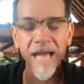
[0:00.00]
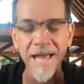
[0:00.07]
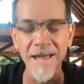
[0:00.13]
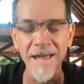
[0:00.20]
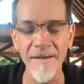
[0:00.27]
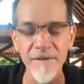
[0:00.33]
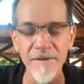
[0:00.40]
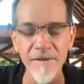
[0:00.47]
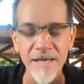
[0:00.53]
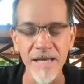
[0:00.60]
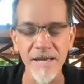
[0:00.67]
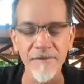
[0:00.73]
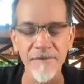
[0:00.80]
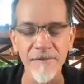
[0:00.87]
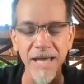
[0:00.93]

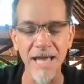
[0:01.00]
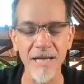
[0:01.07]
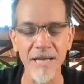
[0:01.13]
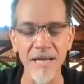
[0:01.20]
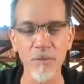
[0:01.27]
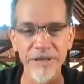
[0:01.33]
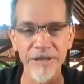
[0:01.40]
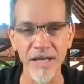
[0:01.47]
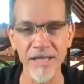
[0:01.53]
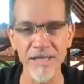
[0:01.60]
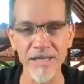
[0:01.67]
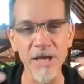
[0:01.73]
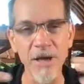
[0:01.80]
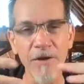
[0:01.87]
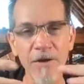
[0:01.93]
everything every animal
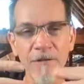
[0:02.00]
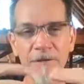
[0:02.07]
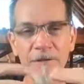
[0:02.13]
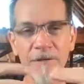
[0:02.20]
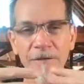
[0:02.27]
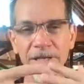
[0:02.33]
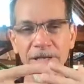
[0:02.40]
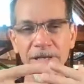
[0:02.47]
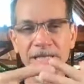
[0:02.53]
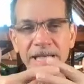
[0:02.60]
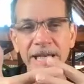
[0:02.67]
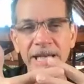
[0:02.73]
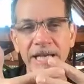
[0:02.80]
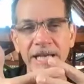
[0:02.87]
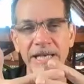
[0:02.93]
does
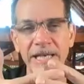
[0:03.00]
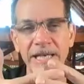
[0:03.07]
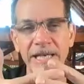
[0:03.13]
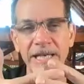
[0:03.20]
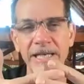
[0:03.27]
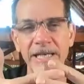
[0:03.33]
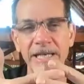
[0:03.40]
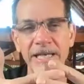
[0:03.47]
fits in